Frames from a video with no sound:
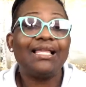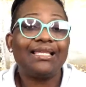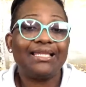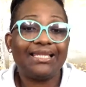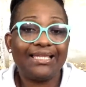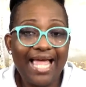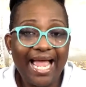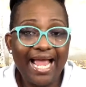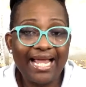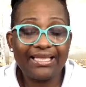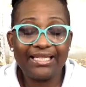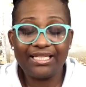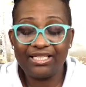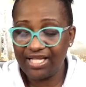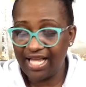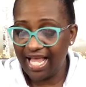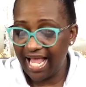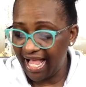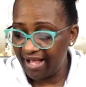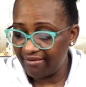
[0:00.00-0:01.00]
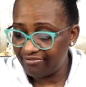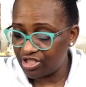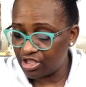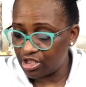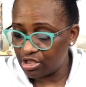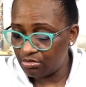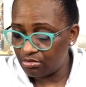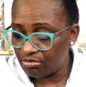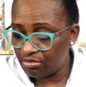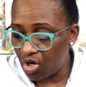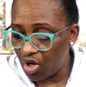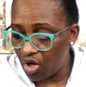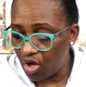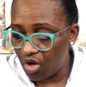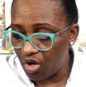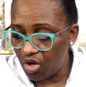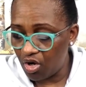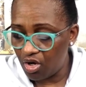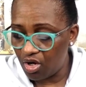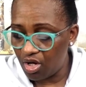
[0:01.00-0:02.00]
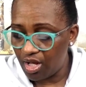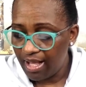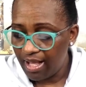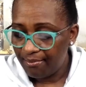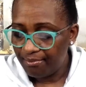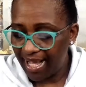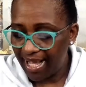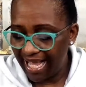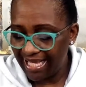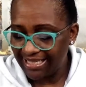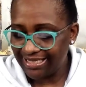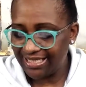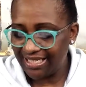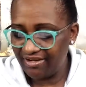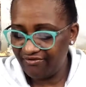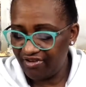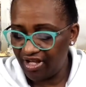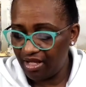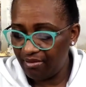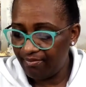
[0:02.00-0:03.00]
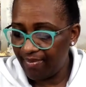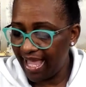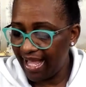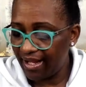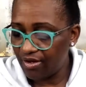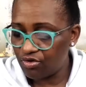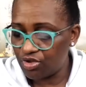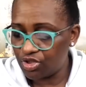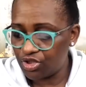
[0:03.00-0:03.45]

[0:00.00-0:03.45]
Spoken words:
likely to have small positive impact